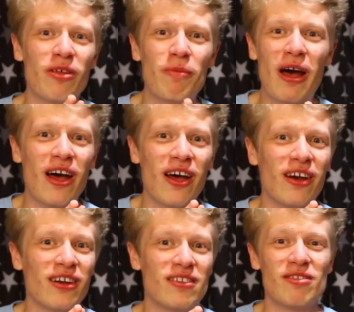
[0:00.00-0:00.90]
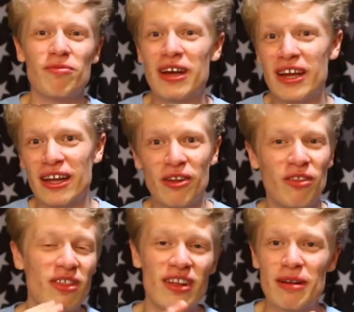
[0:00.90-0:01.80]
other parks as well,
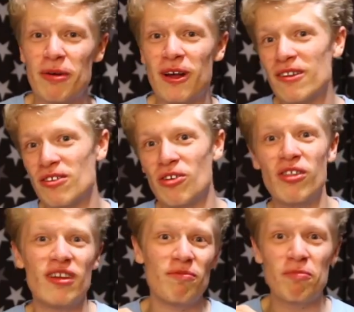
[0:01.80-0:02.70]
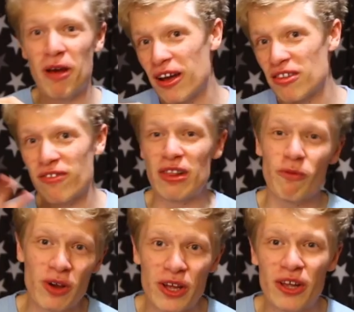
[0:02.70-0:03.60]
other theme parks and other parks around
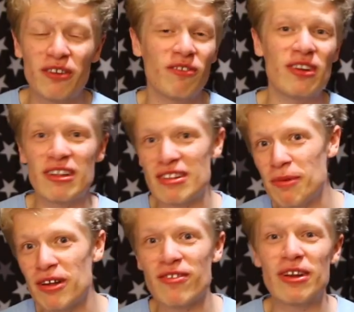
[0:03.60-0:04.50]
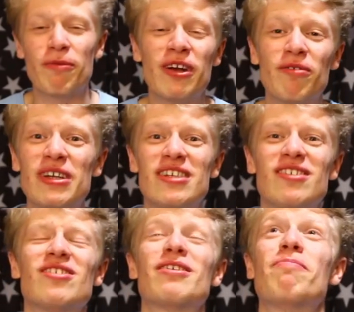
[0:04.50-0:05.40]
the world, other Disney parks around the world, which
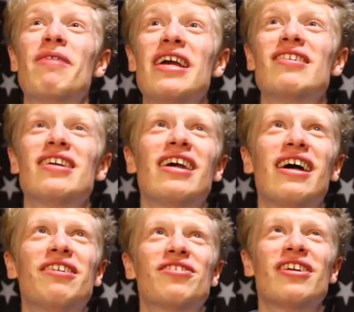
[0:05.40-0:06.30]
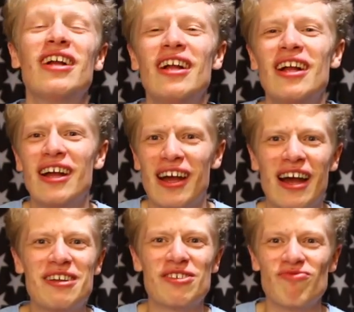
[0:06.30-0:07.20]
is just amazing. I just
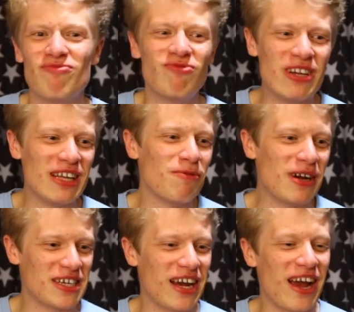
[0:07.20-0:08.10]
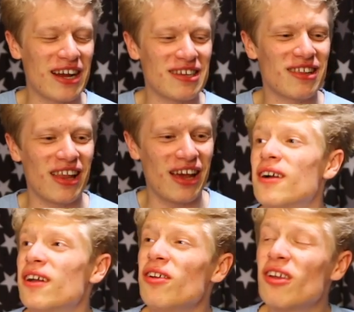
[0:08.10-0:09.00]
I just really wish I had his
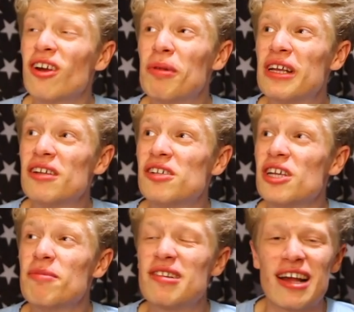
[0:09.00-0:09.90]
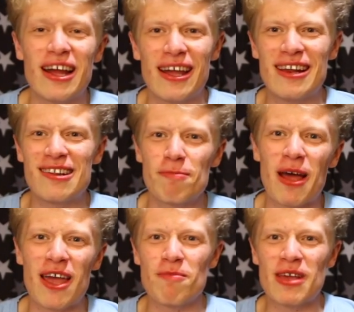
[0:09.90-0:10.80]
life. Another couple of YouTubers that
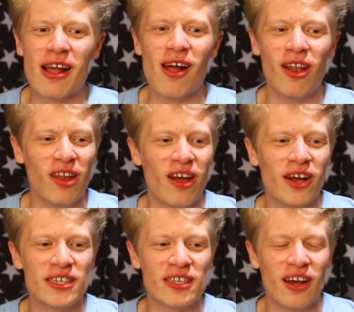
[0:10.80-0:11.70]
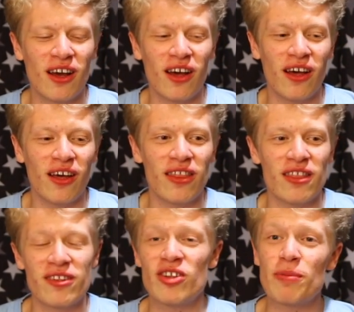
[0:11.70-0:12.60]
inspire me a lot are
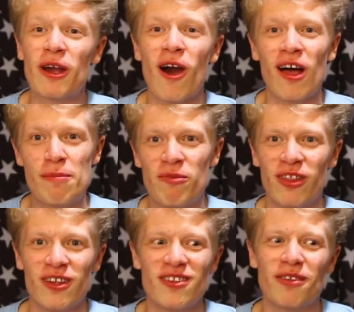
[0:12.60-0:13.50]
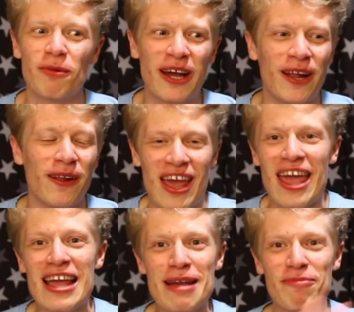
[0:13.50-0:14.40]
the Super Carlin brothers as well.
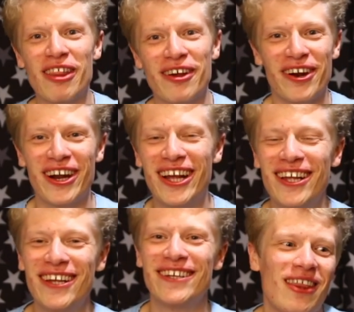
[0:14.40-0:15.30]
Hey brother!